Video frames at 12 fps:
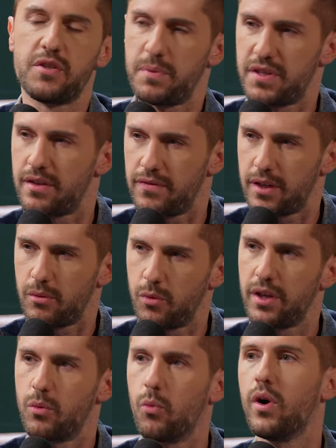specific.
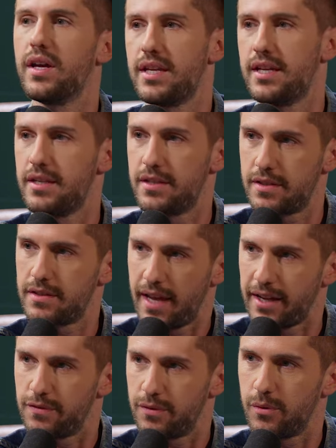What what is
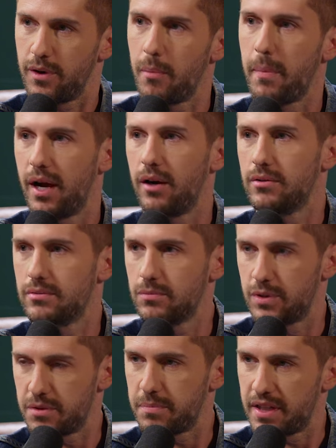hateful about
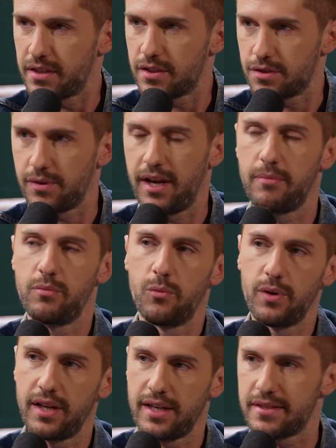what's being described?
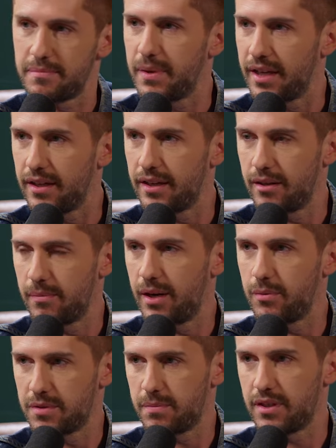What is bigoted
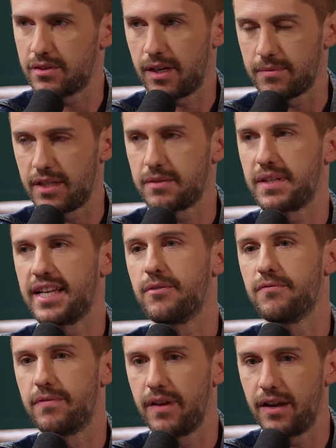about what's being described? Let's
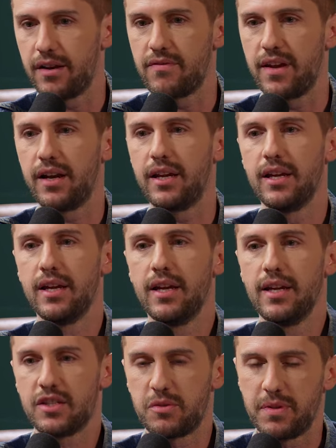get very, very
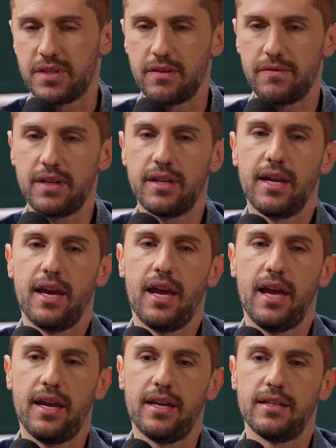specific
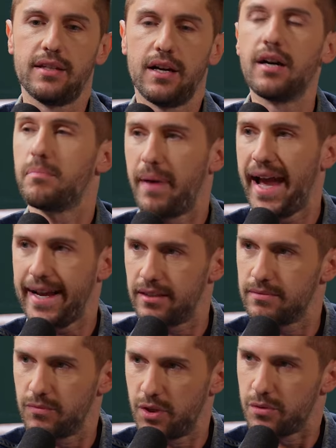and unpack
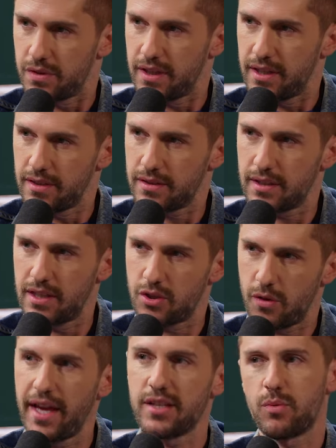those things. And
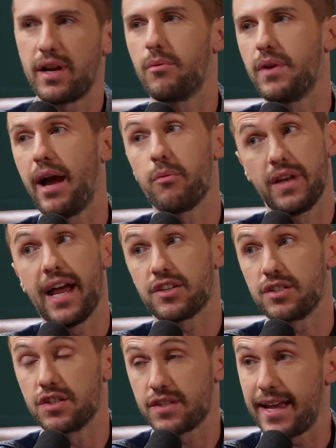so that's what I would I would
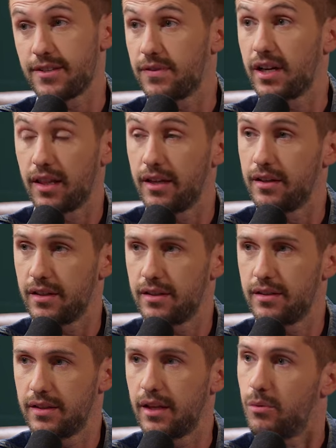actually just ask for
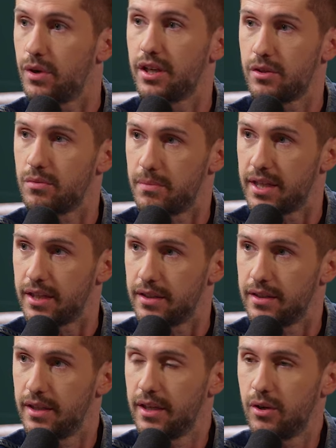clarity. Like, what do you
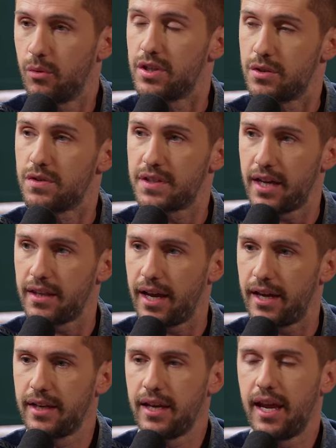mean when you say
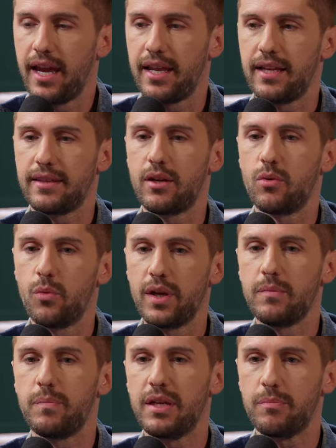that? And I think
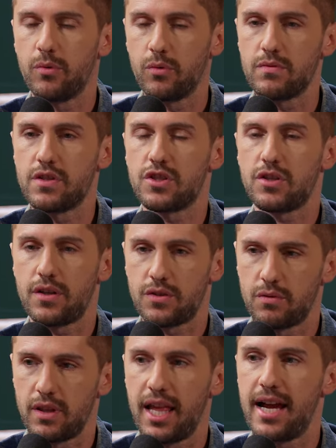when people start
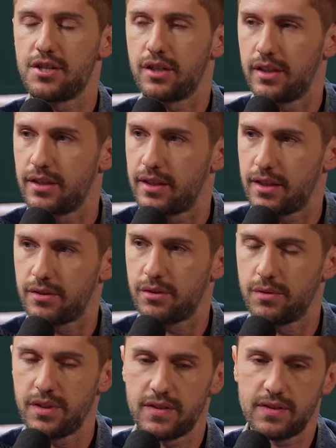to logically think
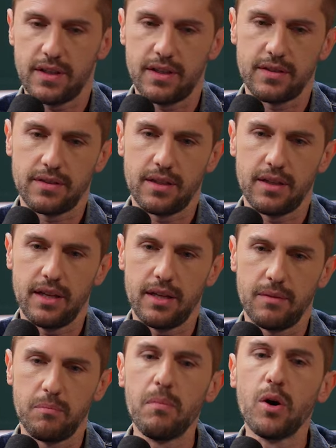through these things, then
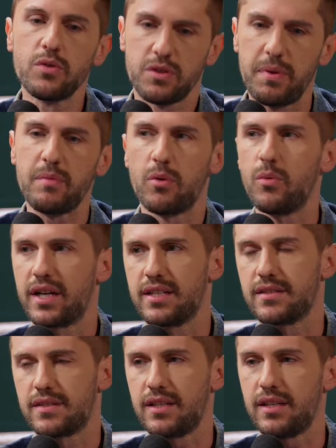they most people will
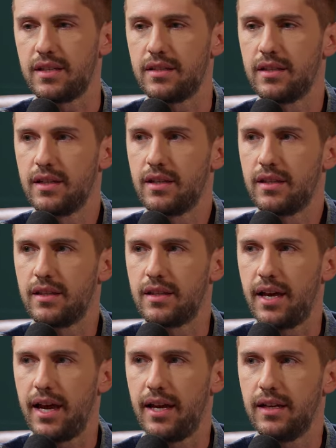concede
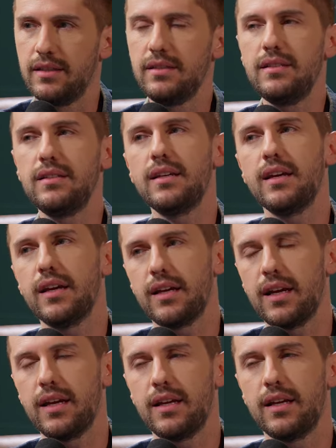that, yeah,
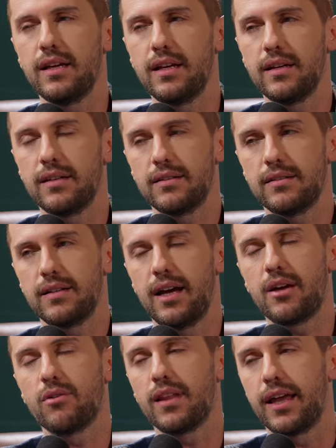it,
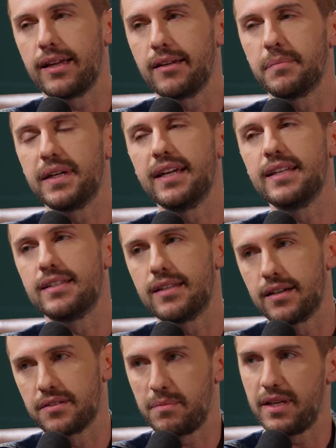I don't like it, but it
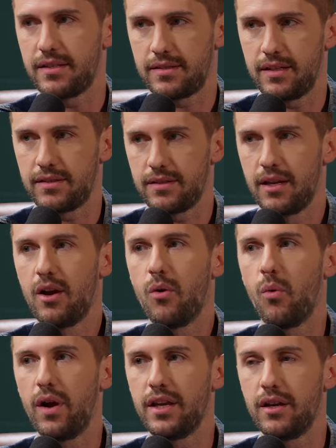does make sense.
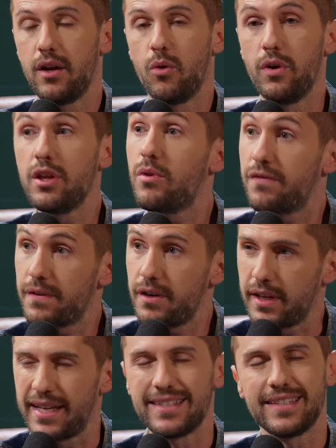What you what do you want for
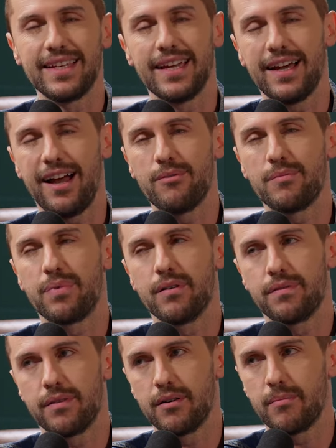your kids? Yeah, I would
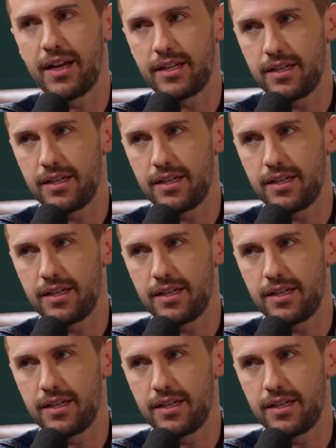prefer my